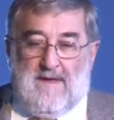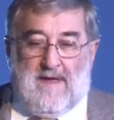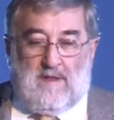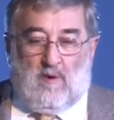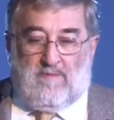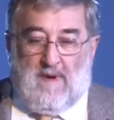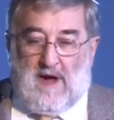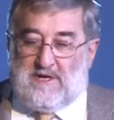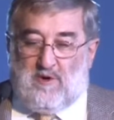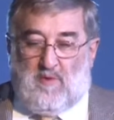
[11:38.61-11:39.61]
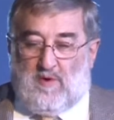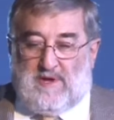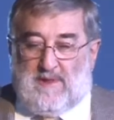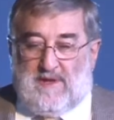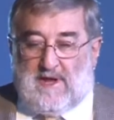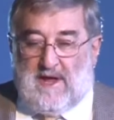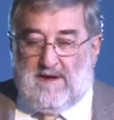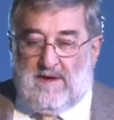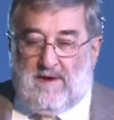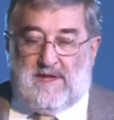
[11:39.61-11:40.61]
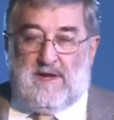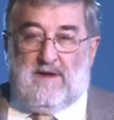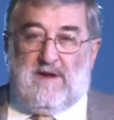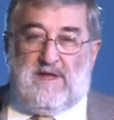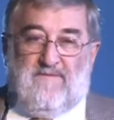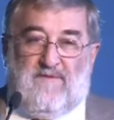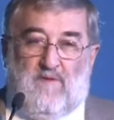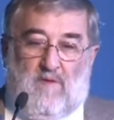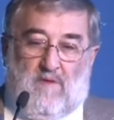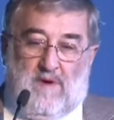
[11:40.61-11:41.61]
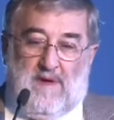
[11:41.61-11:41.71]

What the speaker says: Lord Marshall pointed this out in 1994.